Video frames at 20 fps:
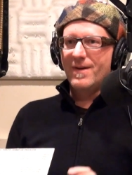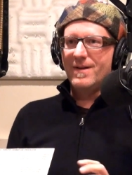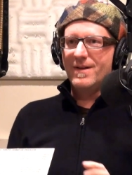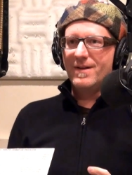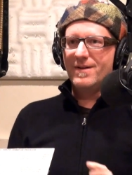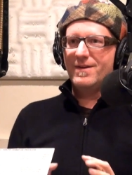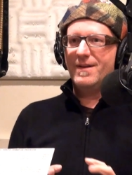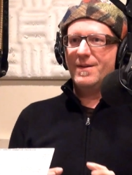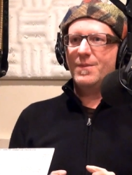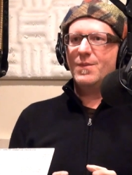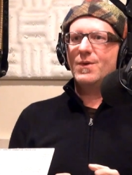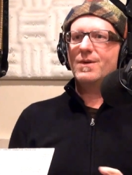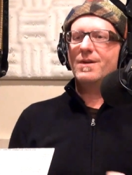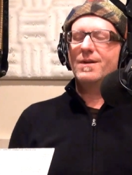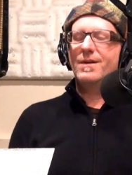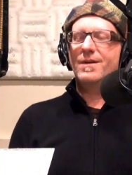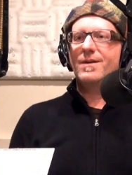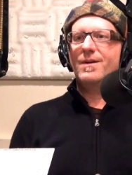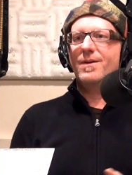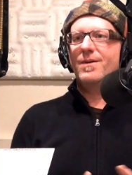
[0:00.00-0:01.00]
all
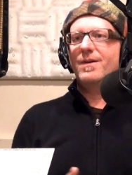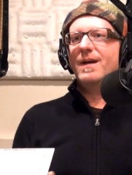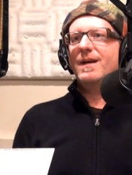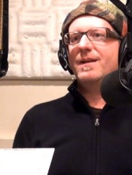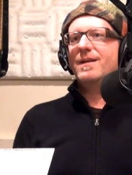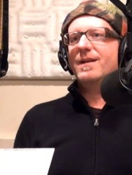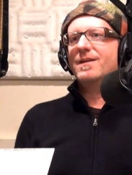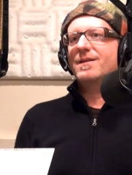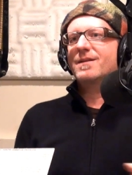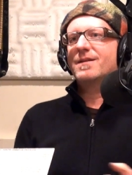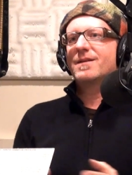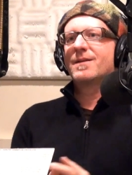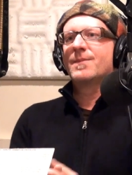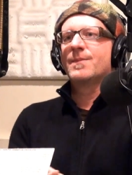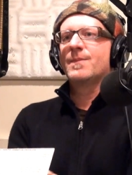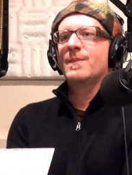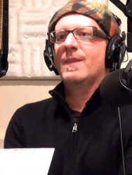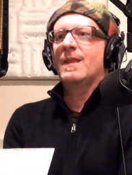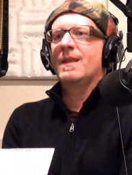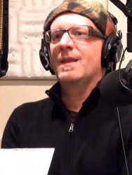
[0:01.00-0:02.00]
assembled to create this
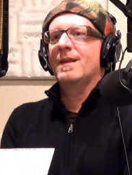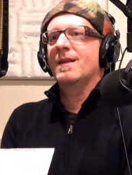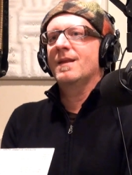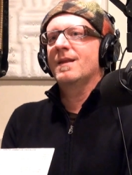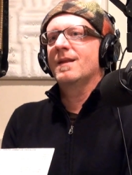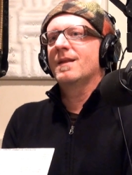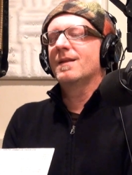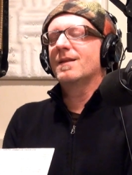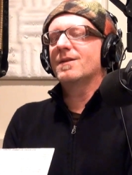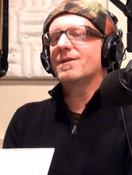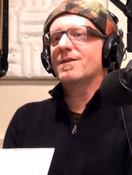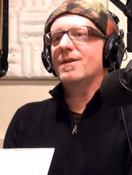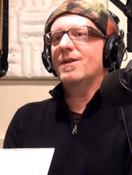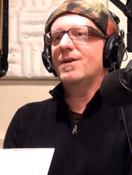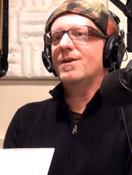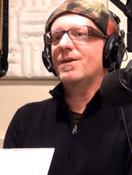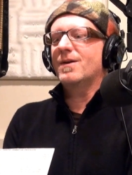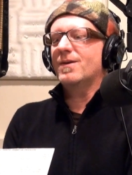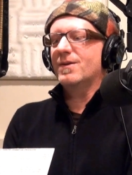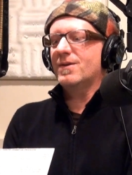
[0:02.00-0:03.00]
this
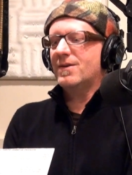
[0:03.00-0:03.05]
logo.